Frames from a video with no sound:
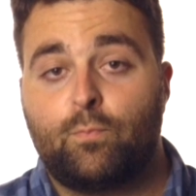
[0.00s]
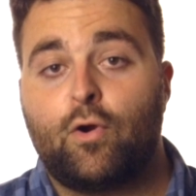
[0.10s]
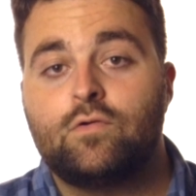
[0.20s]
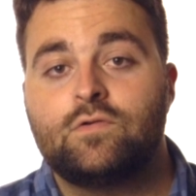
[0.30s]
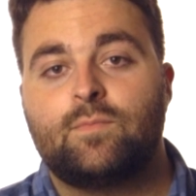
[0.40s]

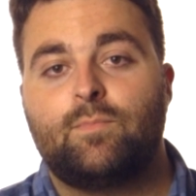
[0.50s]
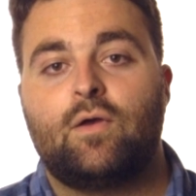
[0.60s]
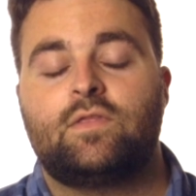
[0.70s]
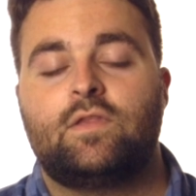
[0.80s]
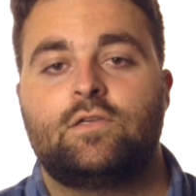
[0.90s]
Pros
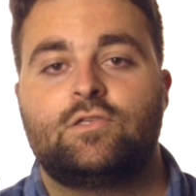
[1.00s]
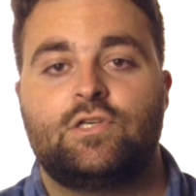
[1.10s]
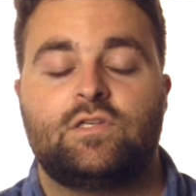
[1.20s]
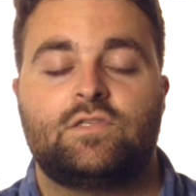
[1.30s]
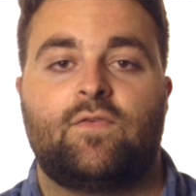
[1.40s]
about the
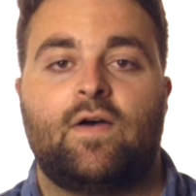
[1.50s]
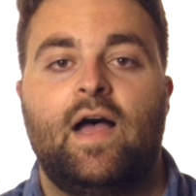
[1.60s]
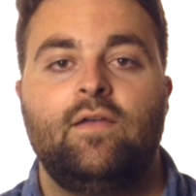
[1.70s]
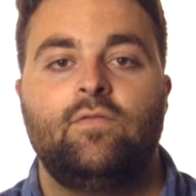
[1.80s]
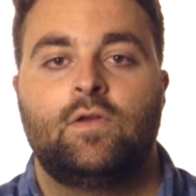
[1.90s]

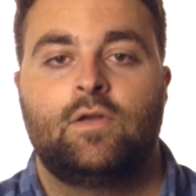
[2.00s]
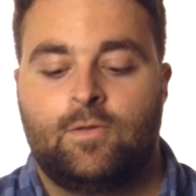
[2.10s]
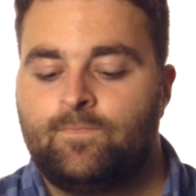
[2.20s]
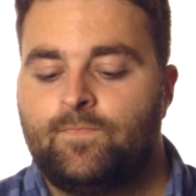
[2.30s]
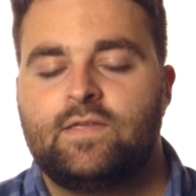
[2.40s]
GH5,
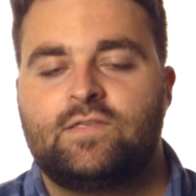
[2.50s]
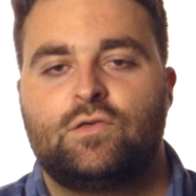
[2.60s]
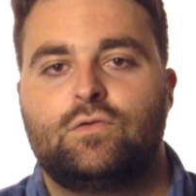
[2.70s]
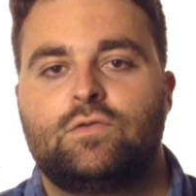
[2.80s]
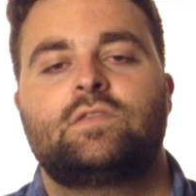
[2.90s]
it
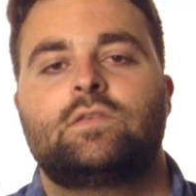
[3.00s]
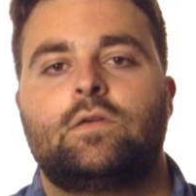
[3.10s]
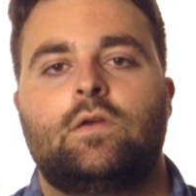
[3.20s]
shoots